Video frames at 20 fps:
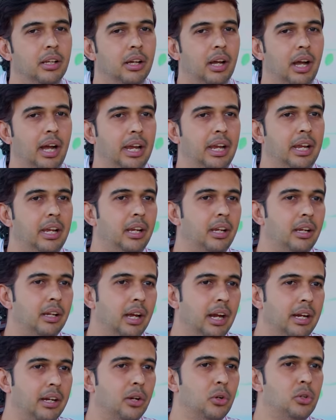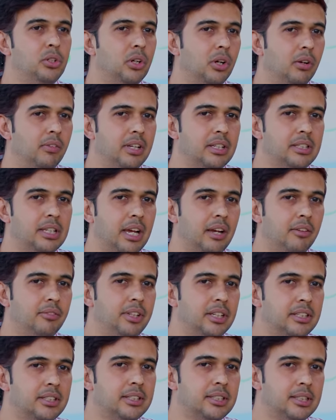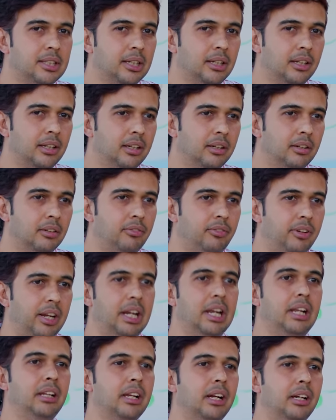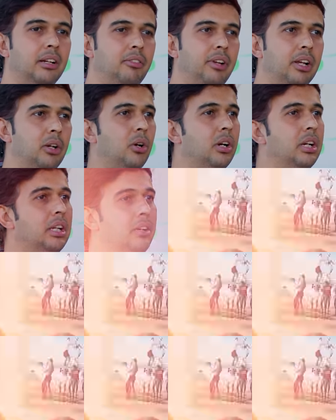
I and Anuja always have this uh, feeling that we are not